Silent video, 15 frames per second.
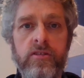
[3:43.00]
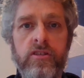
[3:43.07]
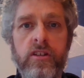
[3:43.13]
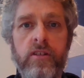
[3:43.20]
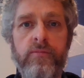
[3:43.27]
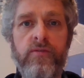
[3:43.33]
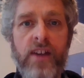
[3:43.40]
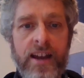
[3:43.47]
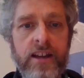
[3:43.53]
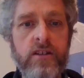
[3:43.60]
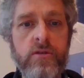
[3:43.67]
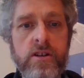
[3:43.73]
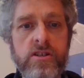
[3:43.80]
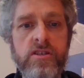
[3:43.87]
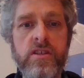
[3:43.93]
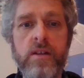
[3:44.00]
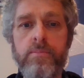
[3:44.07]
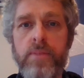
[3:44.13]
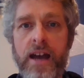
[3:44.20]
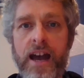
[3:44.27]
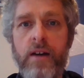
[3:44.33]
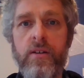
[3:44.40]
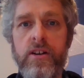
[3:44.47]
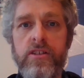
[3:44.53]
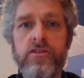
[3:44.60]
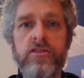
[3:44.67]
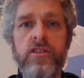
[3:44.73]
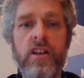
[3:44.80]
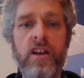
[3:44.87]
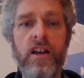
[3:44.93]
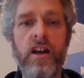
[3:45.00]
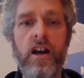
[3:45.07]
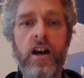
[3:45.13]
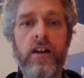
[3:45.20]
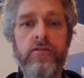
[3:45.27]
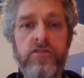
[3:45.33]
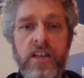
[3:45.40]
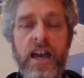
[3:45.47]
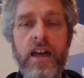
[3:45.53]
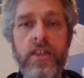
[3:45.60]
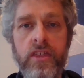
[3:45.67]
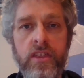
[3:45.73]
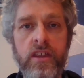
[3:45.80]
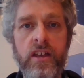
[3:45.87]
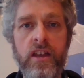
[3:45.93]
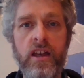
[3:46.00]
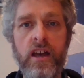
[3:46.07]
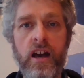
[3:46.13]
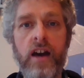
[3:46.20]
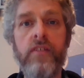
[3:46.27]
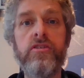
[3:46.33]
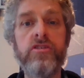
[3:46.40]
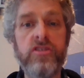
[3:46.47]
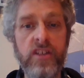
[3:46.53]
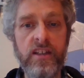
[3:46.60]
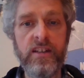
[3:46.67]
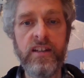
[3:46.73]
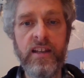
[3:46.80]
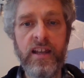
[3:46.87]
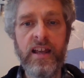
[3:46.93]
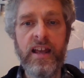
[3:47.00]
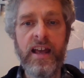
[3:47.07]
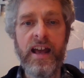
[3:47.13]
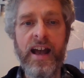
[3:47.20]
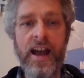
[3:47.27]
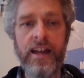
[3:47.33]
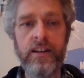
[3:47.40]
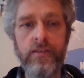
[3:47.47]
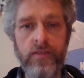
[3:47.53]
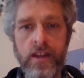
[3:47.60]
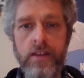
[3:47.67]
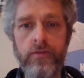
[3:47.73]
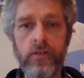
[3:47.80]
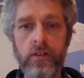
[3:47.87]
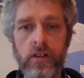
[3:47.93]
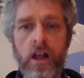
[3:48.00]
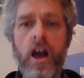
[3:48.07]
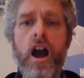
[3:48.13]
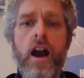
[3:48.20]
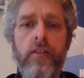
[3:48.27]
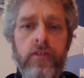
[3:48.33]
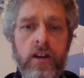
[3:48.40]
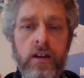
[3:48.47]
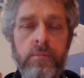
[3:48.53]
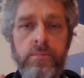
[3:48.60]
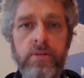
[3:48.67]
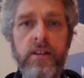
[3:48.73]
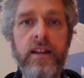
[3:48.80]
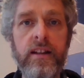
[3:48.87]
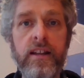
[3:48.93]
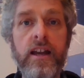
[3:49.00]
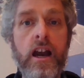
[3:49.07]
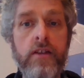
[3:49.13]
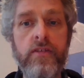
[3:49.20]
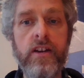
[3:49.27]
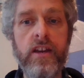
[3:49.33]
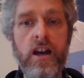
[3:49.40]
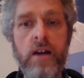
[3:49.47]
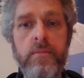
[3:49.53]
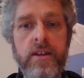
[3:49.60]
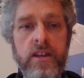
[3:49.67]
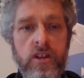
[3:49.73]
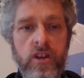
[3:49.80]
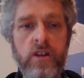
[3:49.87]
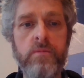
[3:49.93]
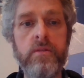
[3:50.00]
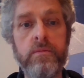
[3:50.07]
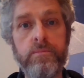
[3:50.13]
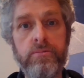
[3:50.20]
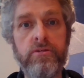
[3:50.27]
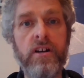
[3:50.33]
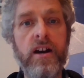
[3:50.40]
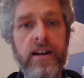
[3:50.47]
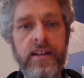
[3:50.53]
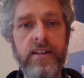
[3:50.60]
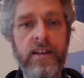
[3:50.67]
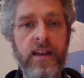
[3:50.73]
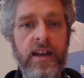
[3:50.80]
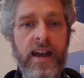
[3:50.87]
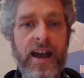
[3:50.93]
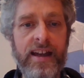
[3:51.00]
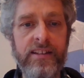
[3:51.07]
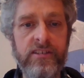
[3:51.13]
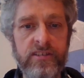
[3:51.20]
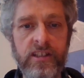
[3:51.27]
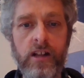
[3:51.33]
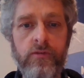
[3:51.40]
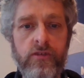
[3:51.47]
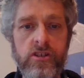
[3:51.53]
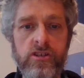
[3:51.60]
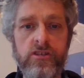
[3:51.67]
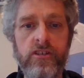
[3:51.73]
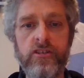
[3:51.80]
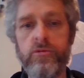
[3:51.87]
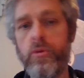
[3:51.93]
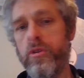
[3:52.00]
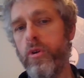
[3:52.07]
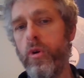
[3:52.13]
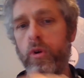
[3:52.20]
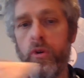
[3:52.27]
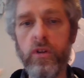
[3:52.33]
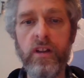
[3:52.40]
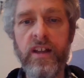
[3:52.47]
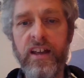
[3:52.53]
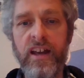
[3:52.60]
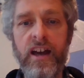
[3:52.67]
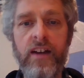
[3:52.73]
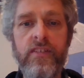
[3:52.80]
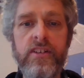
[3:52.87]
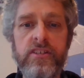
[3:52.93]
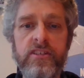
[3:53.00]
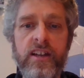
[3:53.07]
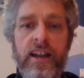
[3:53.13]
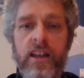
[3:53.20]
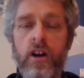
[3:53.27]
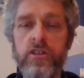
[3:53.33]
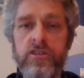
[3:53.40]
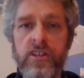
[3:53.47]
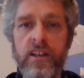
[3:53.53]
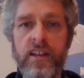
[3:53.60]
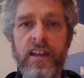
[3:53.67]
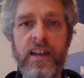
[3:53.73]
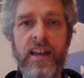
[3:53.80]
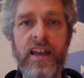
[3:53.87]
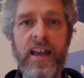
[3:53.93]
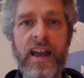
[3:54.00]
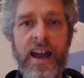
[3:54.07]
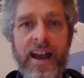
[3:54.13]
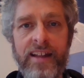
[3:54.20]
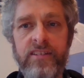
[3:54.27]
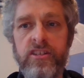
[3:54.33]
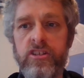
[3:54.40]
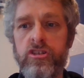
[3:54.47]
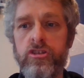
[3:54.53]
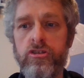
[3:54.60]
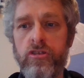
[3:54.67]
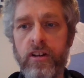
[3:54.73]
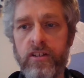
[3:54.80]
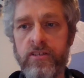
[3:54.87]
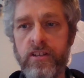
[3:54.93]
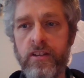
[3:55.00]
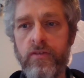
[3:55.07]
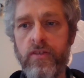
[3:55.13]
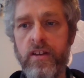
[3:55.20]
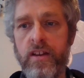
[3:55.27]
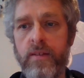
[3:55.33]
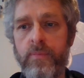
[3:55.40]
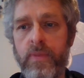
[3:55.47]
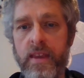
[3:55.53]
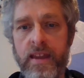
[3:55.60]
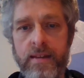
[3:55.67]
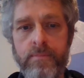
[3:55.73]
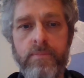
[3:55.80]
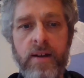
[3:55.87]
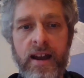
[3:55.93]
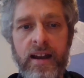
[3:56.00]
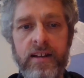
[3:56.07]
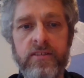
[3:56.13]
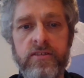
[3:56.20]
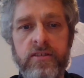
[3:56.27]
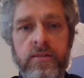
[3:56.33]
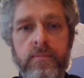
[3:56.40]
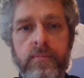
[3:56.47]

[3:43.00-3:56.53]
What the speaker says: to vanquish the powers of death, of sin and of evil, of completely overcoming human pride and selfishness with all of its chaotic and destructive impact.